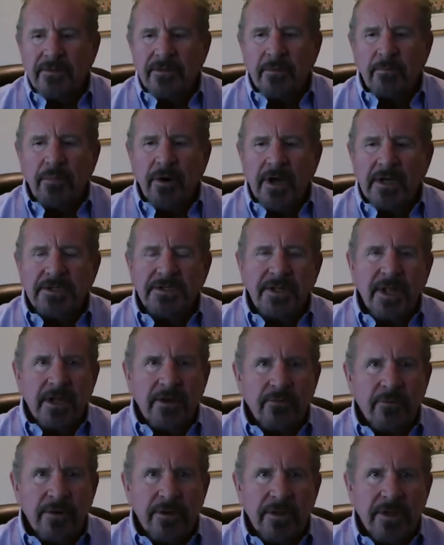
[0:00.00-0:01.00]
prostate
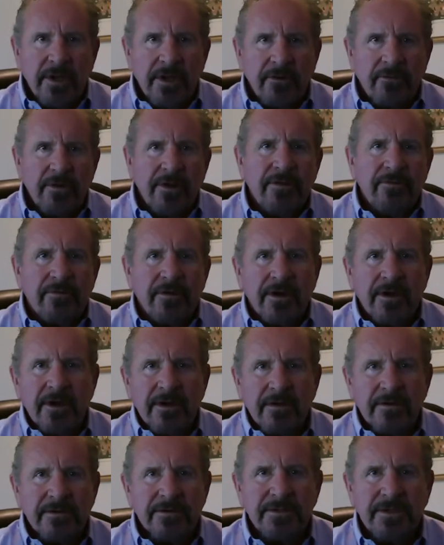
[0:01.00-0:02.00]
where the urethra
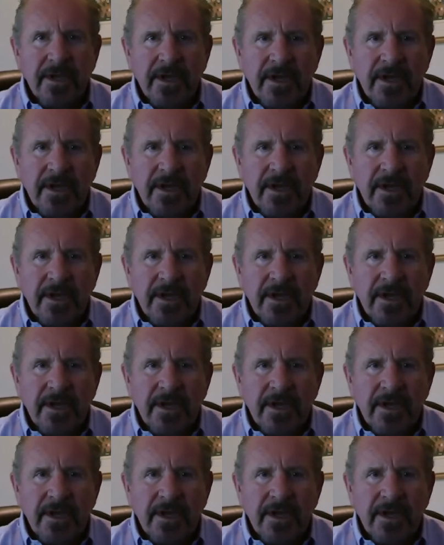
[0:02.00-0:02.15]
goes,